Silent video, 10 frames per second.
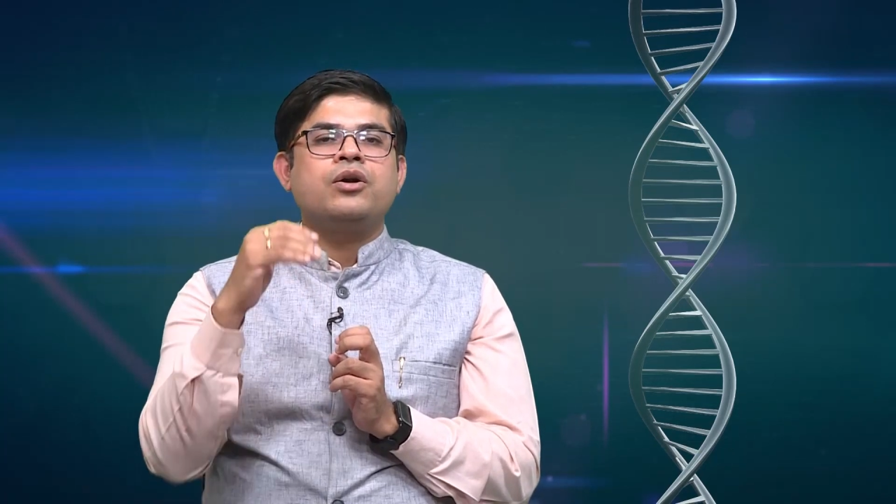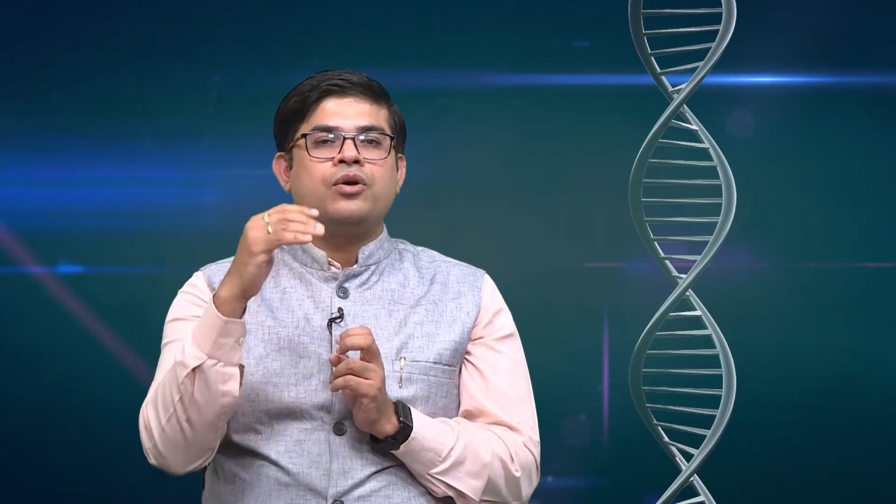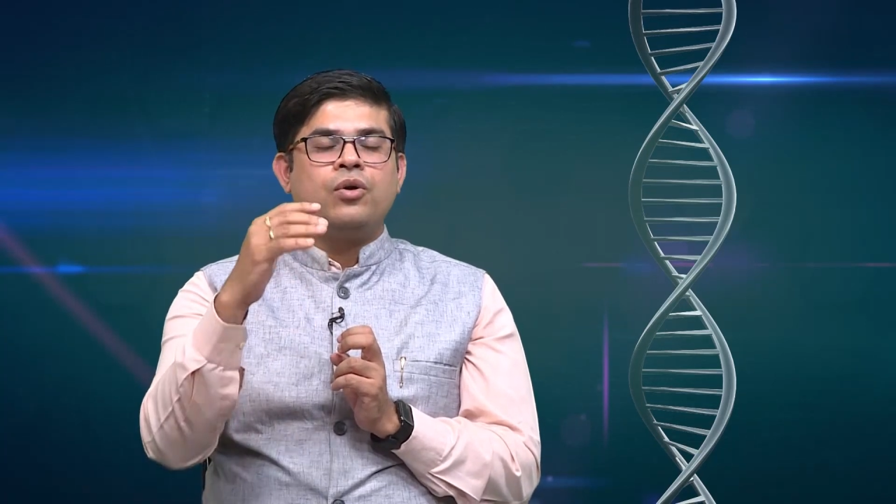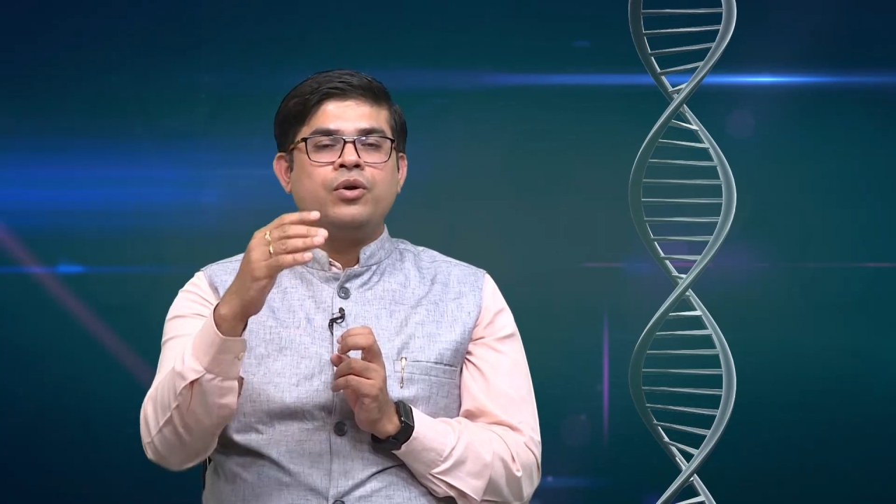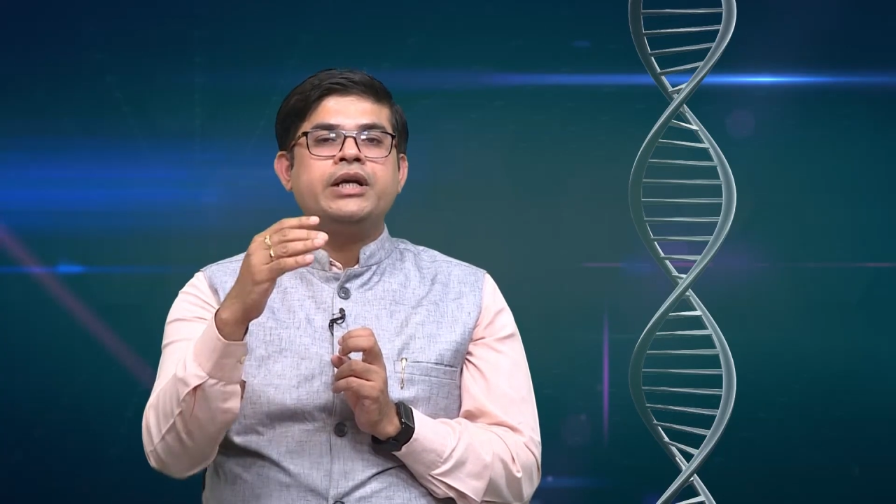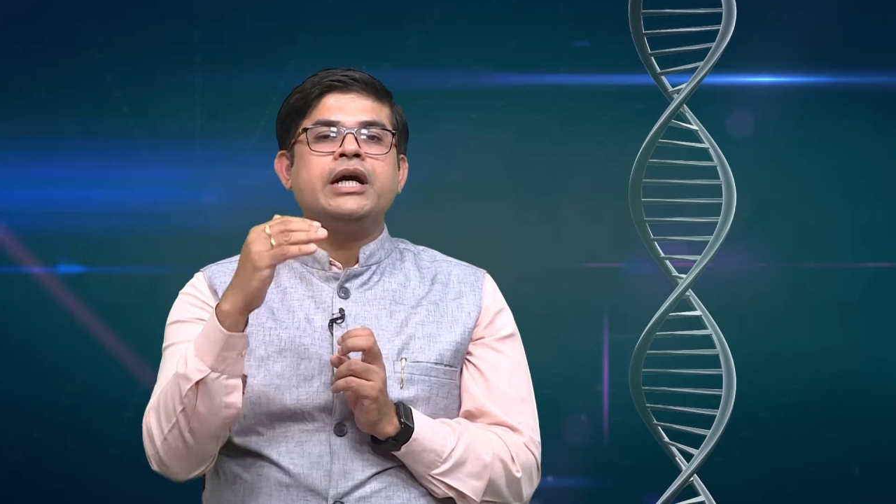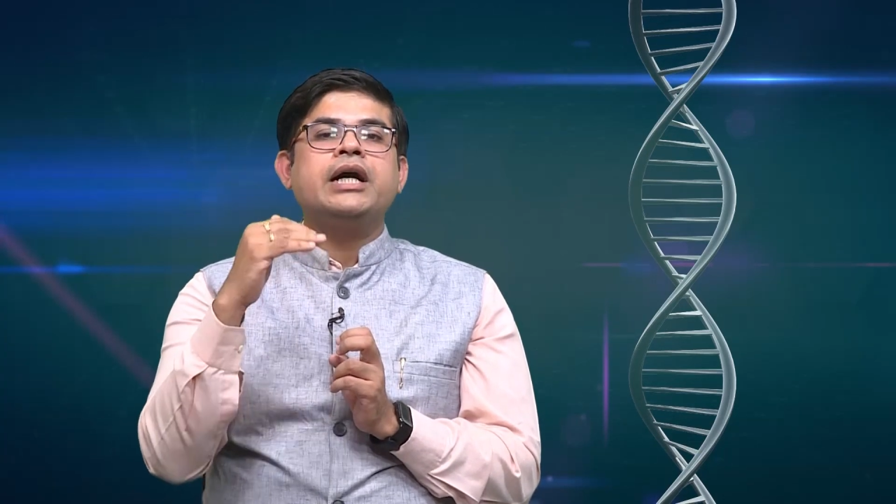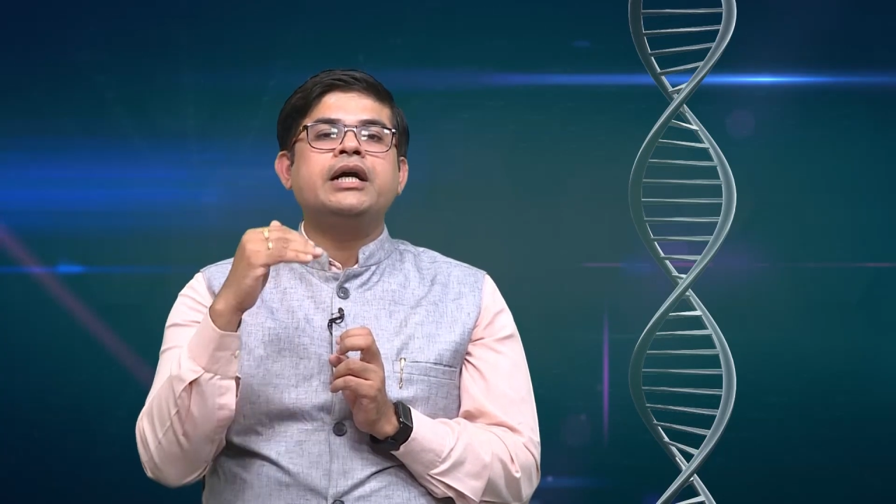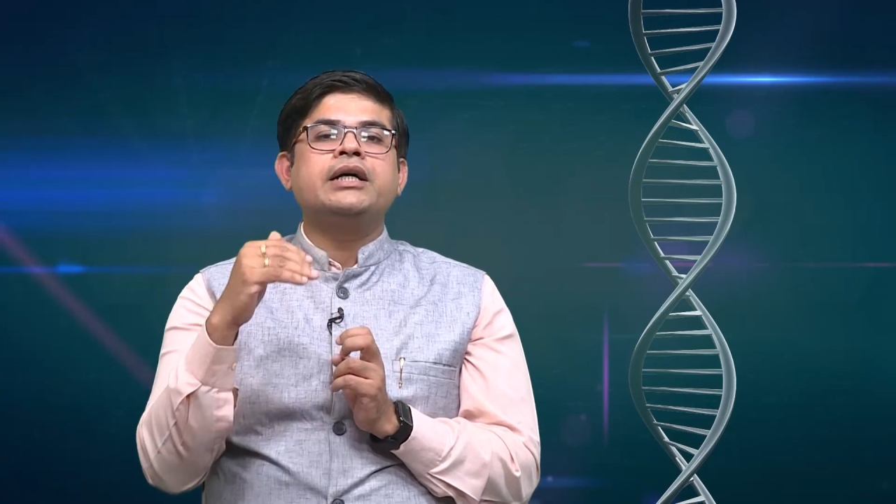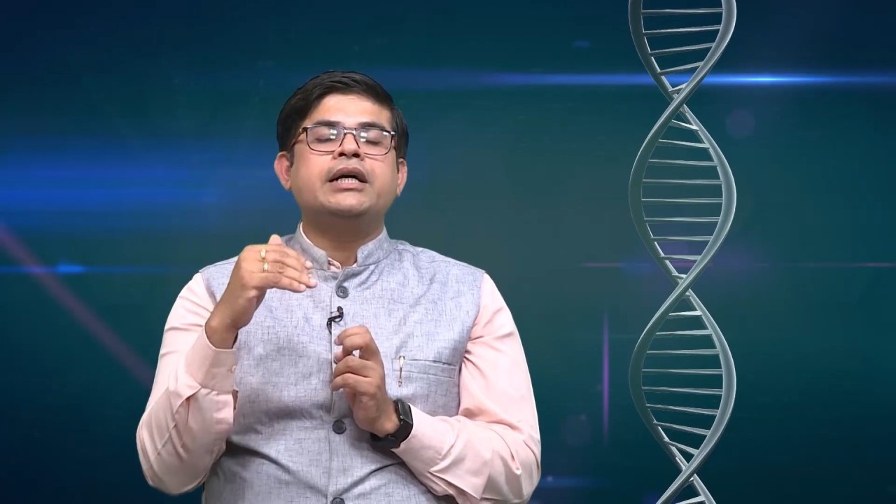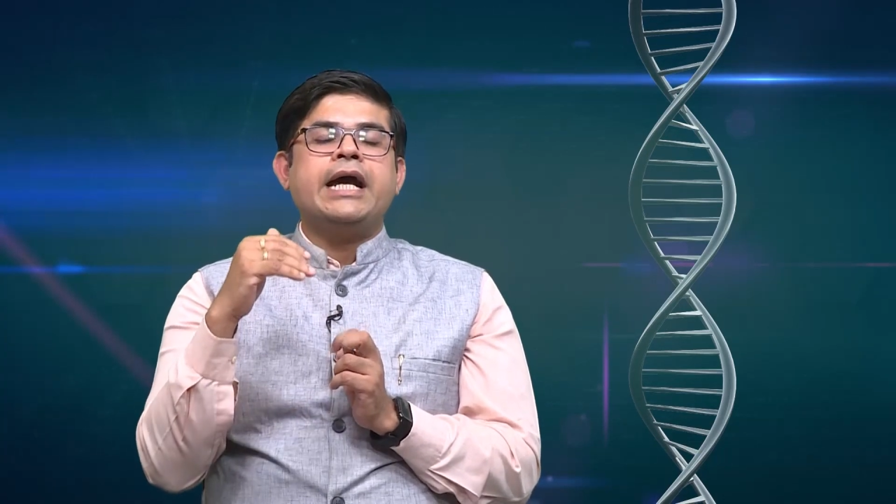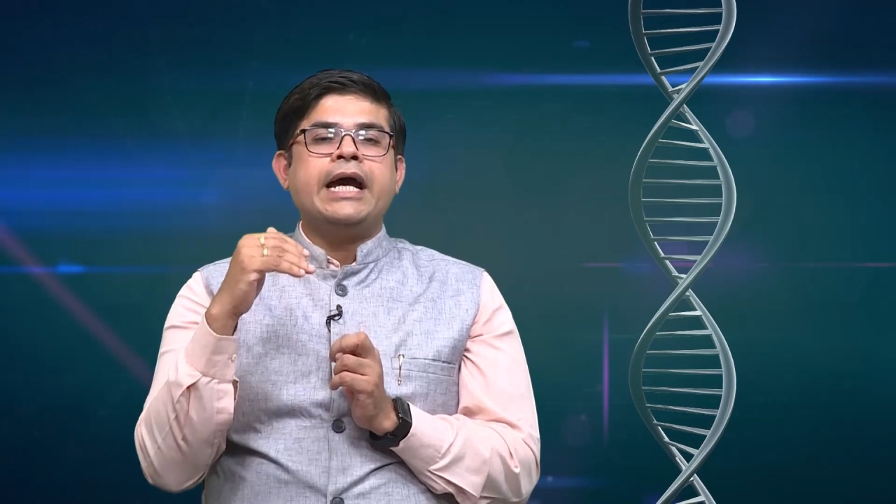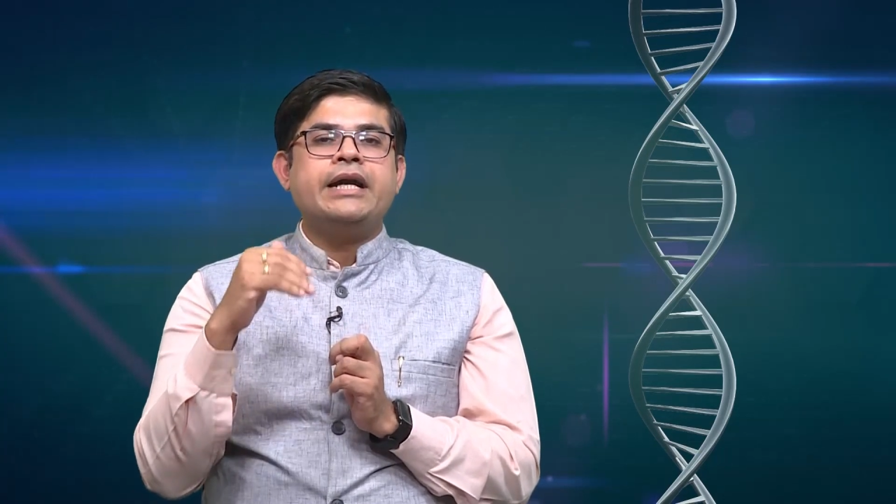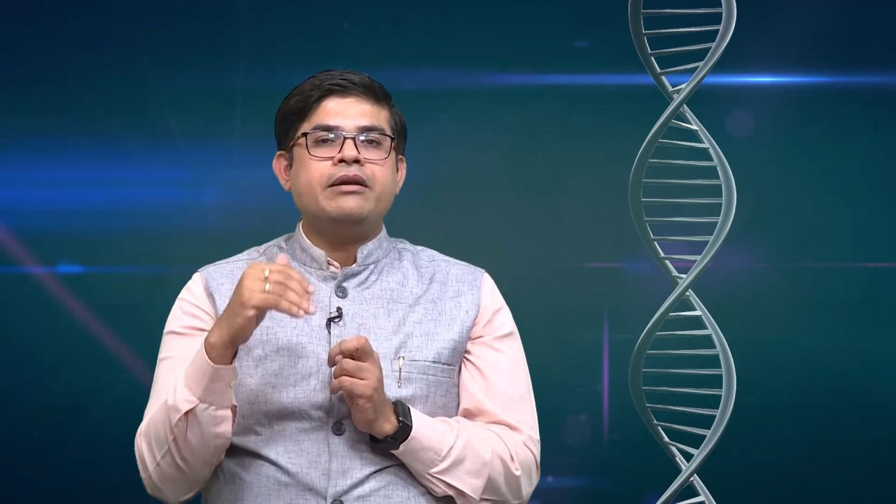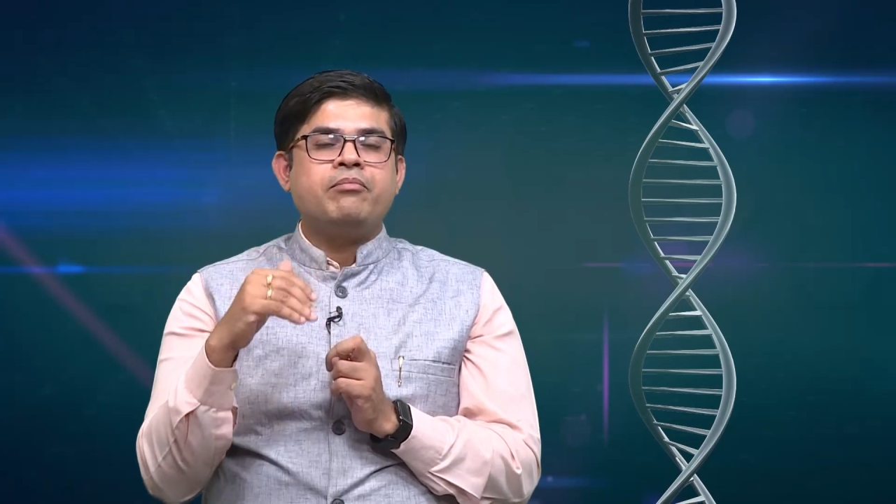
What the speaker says: Conda and